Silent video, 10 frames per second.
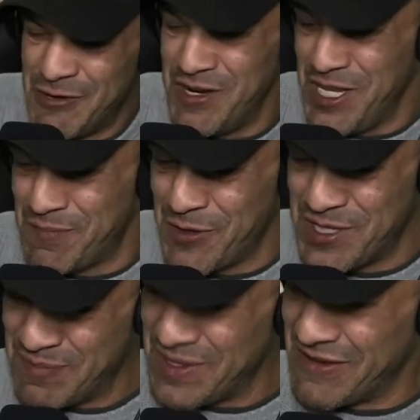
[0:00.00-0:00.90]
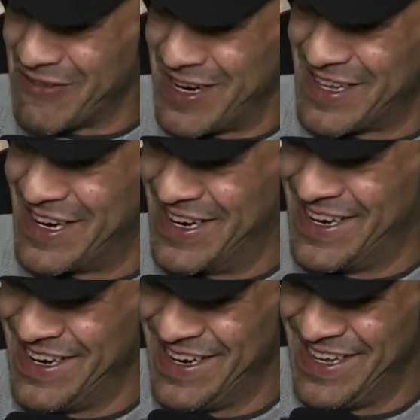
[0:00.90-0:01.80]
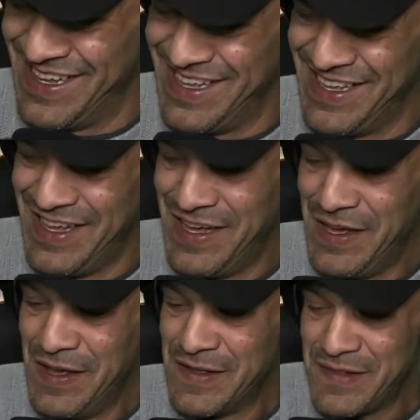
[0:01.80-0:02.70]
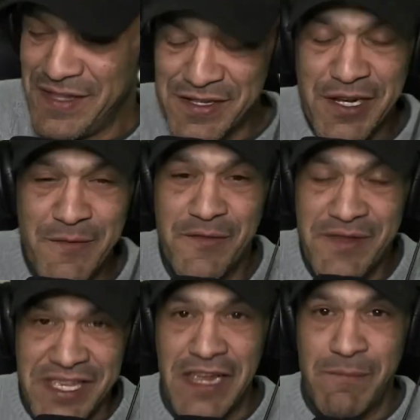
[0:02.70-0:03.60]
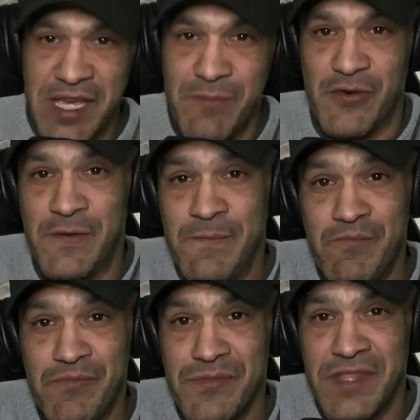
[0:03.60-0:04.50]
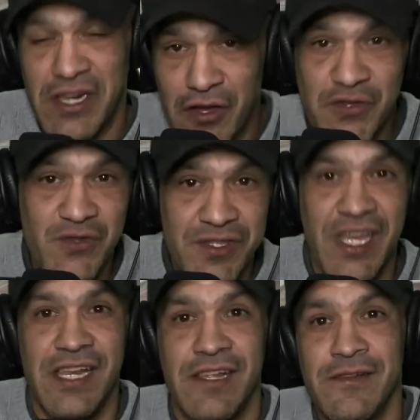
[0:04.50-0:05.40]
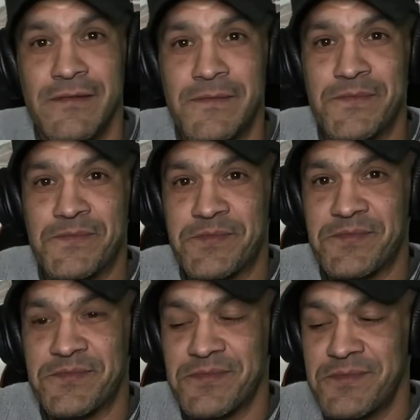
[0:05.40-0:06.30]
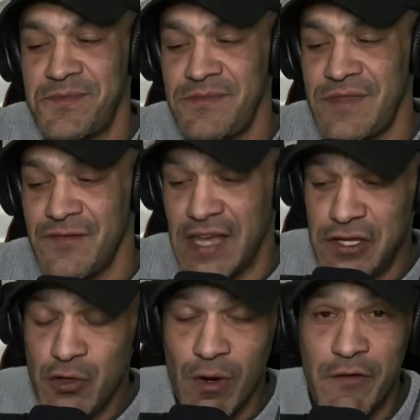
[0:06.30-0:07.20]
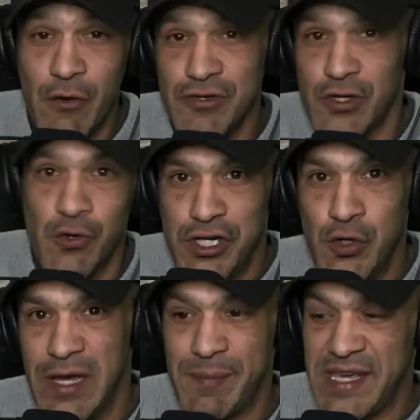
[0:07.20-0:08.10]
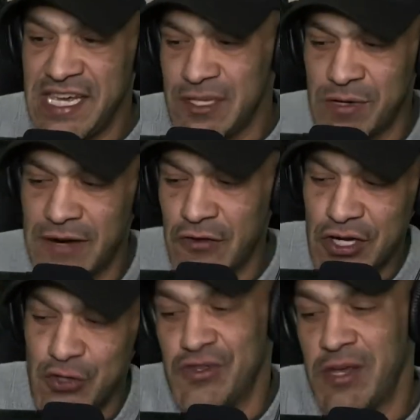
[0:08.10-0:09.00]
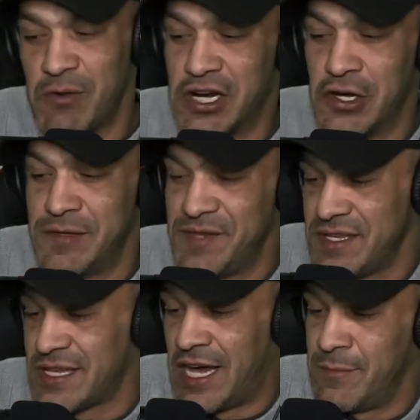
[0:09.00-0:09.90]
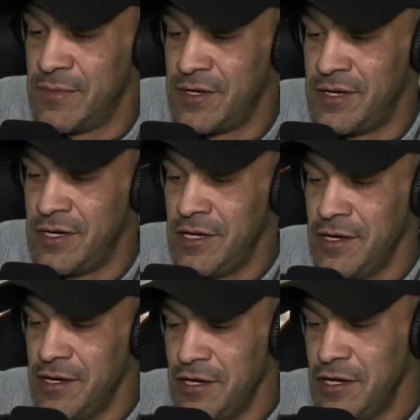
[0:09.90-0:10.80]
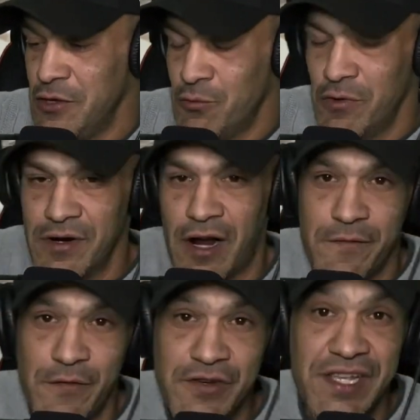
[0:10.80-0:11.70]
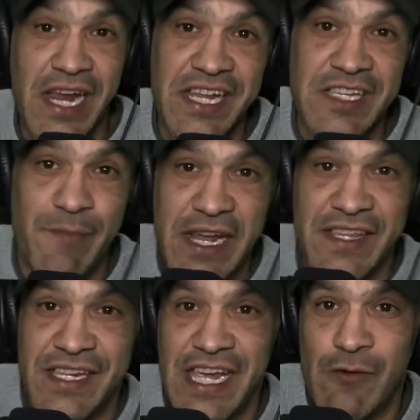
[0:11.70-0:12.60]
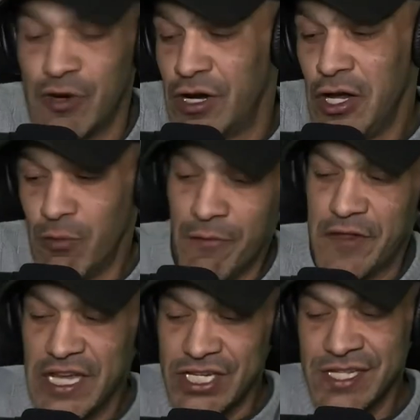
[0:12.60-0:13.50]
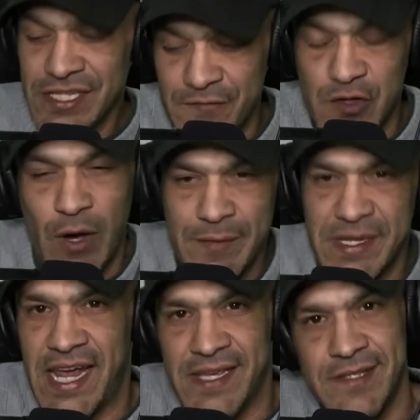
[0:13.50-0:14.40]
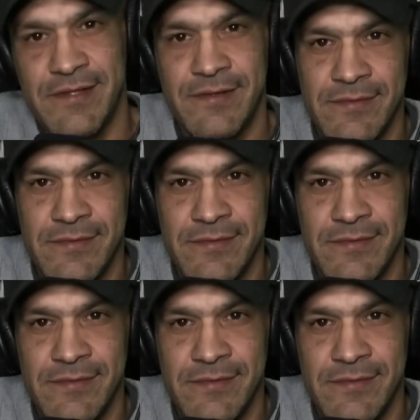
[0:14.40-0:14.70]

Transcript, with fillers: what are you supposed to believe right there? These come from the same people that also stated that UFOs or UAPs, whatever initials they want to call them this time, were our first sightings back in the day were reflections of swamp gas.